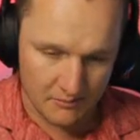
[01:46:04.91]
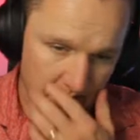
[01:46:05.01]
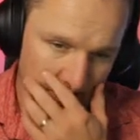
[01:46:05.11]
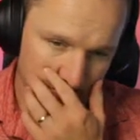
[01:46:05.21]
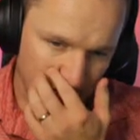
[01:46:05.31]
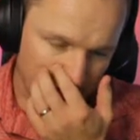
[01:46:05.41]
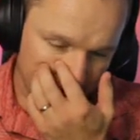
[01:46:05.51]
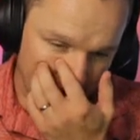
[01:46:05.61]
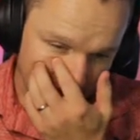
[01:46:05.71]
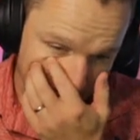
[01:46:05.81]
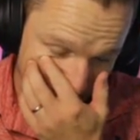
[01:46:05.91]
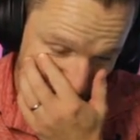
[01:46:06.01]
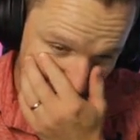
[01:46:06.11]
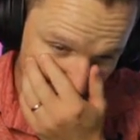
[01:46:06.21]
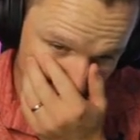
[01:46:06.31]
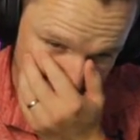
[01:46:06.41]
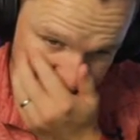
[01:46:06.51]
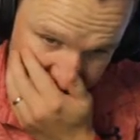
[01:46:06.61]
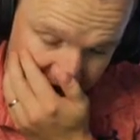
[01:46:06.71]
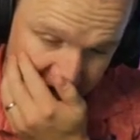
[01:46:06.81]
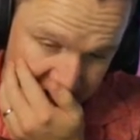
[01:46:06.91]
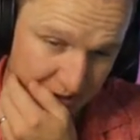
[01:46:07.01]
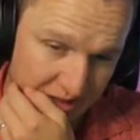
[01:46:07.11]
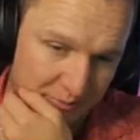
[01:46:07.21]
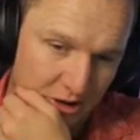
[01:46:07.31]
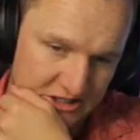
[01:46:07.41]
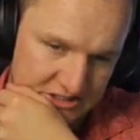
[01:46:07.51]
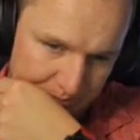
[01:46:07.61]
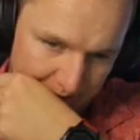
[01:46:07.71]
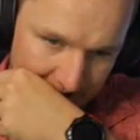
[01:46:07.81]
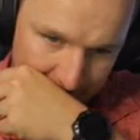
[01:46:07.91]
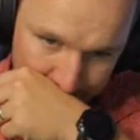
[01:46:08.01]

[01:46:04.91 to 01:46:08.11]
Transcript: But it's got that crucial touch by the Arsenal player.